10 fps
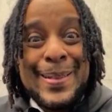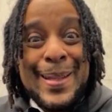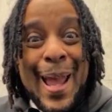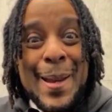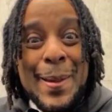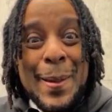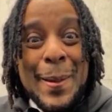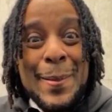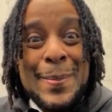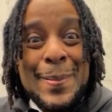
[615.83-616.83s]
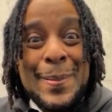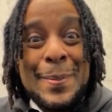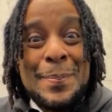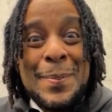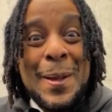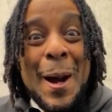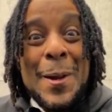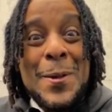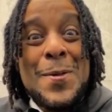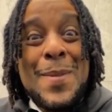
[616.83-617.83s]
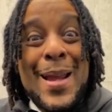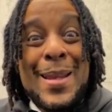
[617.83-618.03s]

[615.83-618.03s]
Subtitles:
Daddy, are you my